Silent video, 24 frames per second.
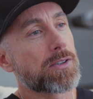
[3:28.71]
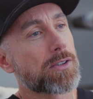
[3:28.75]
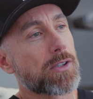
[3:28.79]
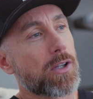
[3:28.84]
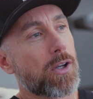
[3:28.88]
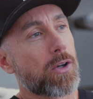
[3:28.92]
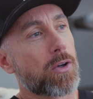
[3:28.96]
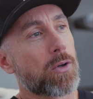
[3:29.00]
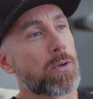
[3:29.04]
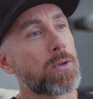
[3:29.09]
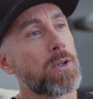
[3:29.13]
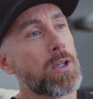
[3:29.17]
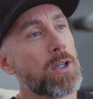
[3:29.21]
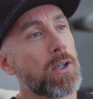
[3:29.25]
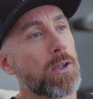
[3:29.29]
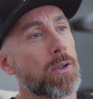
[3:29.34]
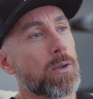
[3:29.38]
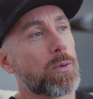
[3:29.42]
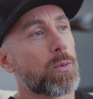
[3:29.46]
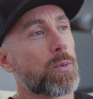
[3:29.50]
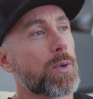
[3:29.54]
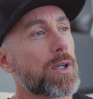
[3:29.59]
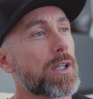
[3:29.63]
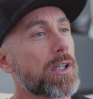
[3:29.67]
So
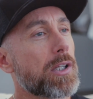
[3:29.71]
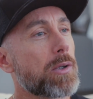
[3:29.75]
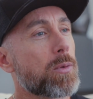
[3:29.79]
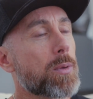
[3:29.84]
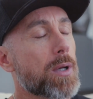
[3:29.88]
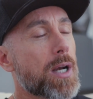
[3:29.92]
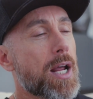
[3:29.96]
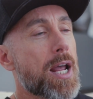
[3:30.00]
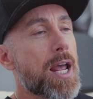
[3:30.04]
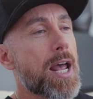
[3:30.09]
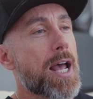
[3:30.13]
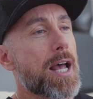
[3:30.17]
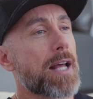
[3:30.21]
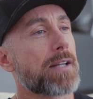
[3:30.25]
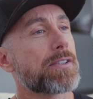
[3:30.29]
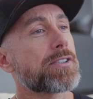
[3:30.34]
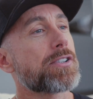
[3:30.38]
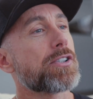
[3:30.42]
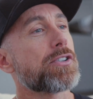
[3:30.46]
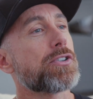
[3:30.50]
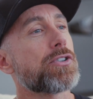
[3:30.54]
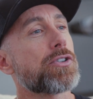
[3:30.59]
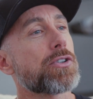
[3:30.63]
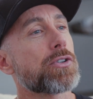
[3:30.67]
really what I
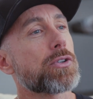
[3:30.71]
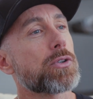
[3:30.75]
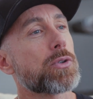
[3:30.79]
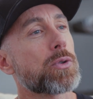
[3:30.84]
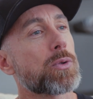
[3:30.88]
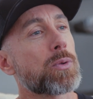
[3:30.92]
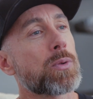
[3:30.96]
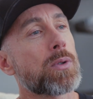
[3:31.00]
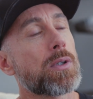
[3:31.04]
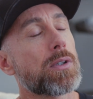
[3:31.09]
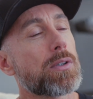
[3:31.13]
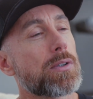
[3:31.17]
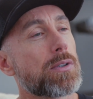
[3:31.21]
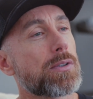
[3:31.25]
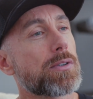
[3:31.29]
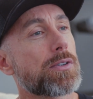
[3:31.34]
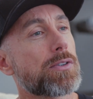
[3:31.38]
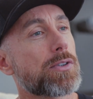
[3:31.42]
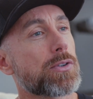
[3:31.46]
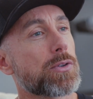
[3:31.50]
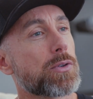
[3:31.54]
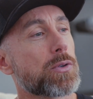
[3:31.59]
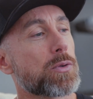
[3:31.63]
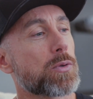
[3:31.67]
had to do
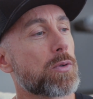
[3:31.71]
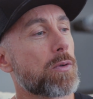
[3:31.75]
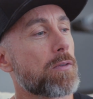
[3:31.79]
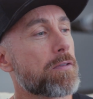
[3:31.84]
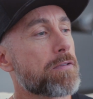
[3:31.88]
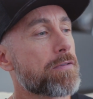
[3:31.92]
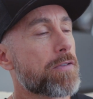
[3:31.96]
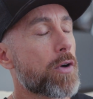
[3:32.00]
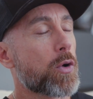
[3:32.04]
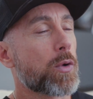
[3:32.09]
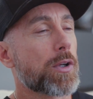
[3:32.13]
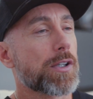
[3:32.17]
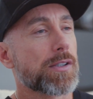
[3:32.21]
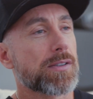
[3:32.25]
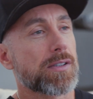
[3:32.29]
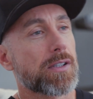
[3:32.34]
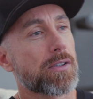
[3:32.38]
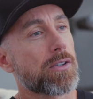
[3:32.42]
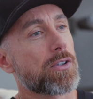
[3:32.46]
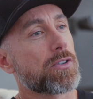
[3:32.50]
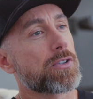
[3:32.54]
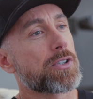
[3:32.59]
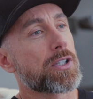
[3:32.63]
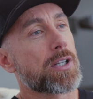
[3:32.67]
to focus
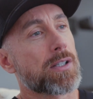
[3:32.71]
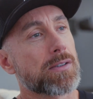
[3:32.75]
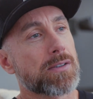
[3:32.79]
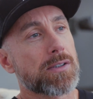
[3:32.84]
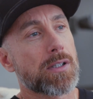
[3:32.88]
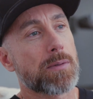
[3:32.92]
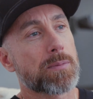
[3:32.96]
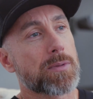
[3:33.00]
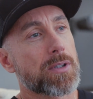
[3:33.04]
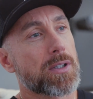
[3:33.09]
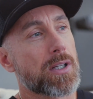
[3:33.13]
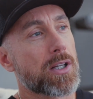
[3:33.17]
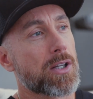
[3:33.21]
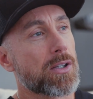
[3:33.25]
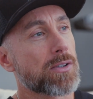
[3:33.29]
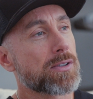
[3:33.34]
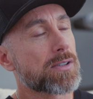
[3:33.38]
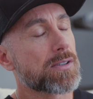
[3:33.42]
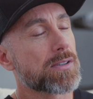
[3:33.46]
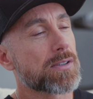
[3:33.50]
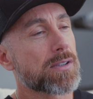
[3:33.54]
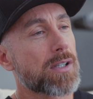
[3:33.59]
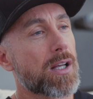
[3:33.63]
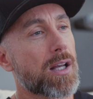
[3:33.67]
energy on something
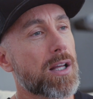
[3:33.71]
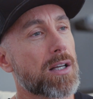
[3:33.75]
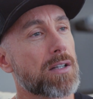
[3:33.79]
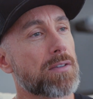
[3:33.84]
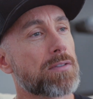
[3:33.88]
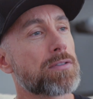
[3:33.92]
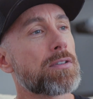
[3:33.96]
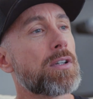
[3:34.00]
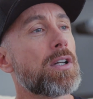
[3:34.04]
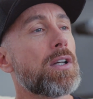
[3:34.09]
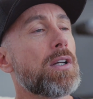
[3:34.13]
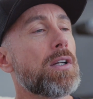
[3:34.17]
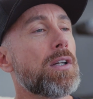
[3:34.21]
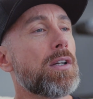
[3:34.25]
else is kind of